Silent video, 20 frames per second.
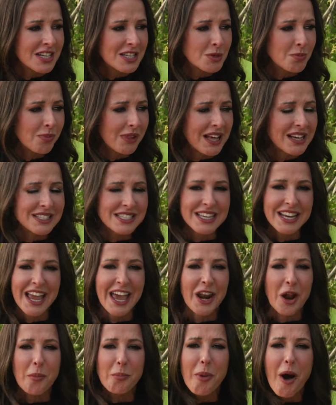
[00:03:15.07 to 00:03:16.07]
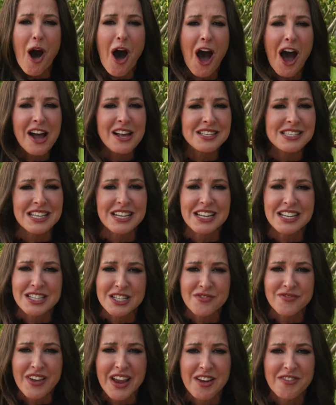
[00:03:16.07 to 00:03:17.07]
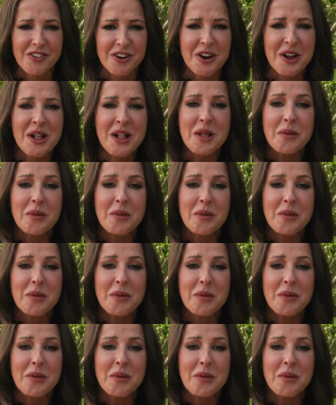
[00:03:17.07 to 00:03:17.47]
His blessing and a pause in His favor,